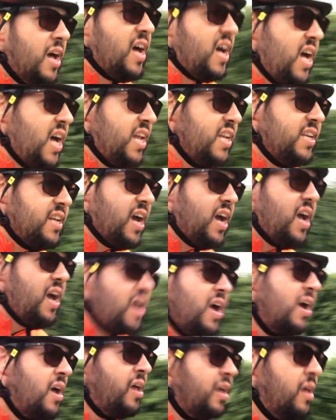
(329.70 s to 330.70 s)
and
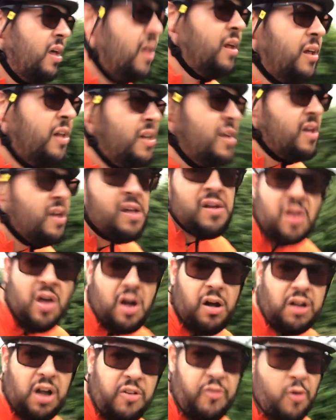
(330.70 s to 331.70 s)

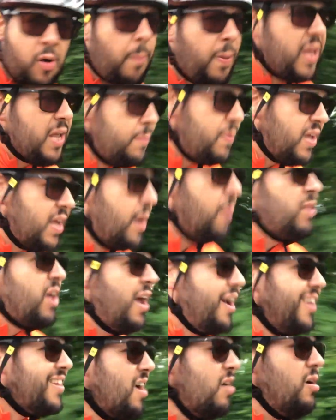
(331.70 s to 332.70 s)
I'll go for a PB up
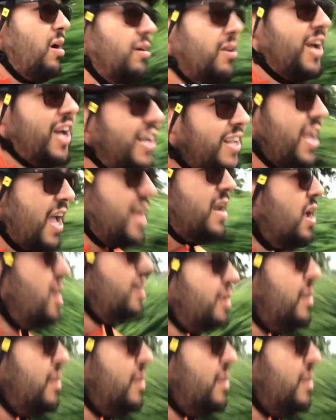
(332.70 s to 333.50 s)
there. I